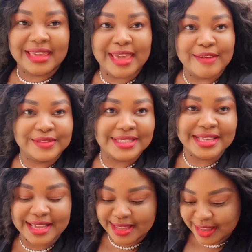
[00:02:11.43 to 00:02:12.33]
gift
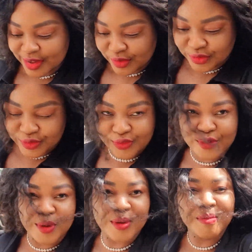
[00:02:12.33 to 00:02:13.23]

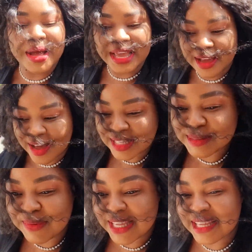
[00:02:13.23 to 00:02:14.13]
for my
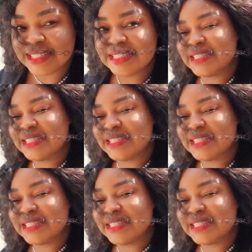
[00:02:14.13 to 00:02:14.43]
husband.